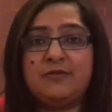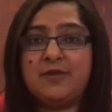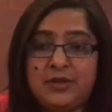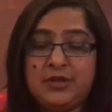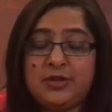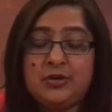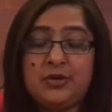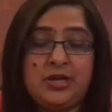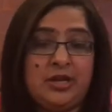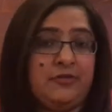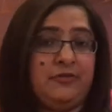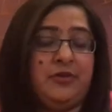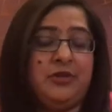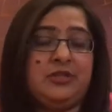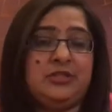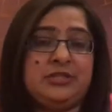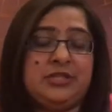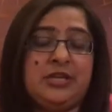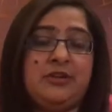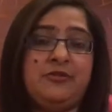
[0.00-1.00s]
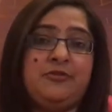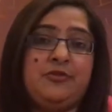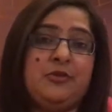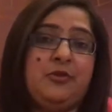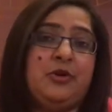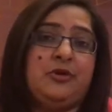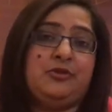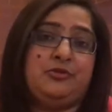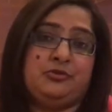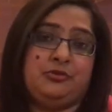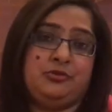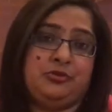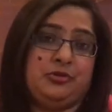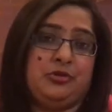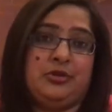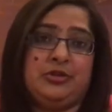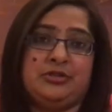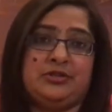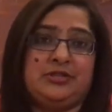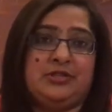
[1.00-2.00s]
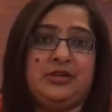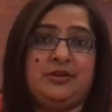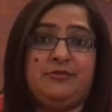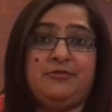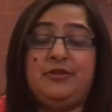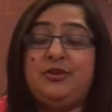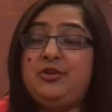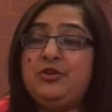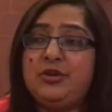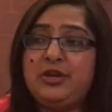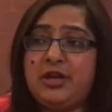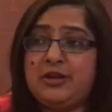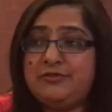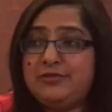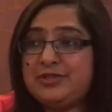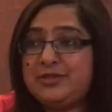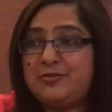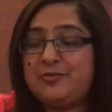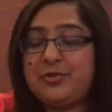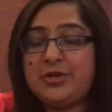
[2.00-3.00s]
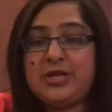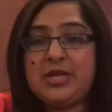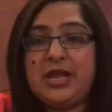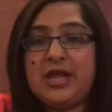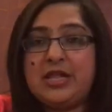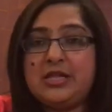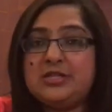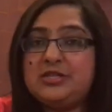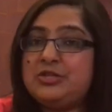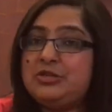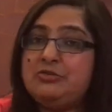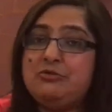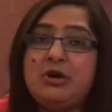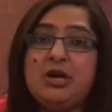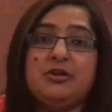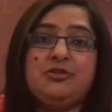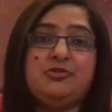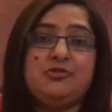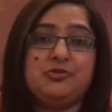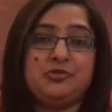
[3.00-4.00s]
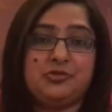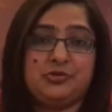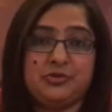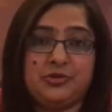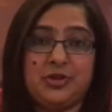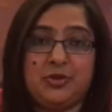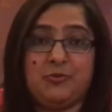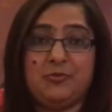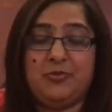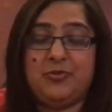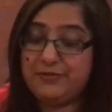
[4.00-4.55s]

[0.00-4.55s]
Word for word: When you love yourself, you are true to yourself. When you love somebody else, you are true to them.